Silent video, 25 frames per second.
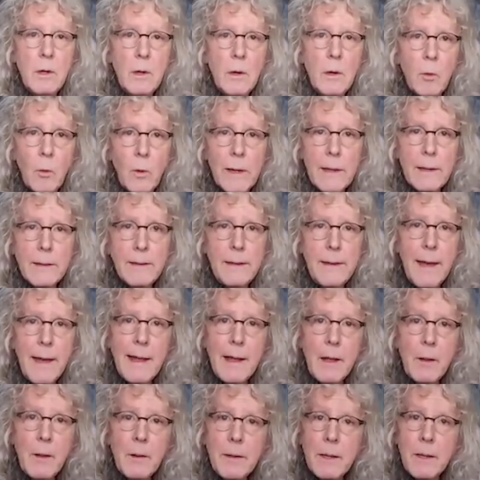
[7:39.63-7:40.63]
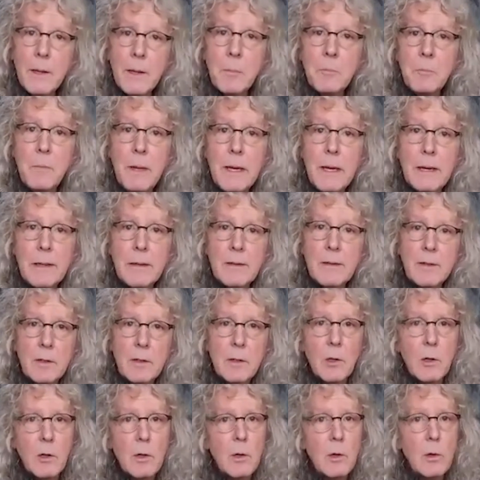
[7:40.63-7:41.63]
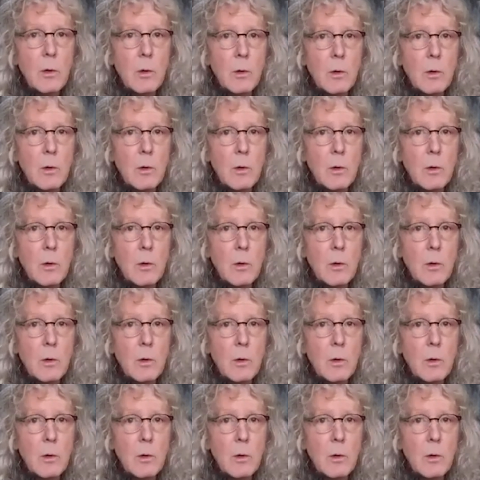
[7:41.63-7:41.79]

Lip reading: way down in Mexico,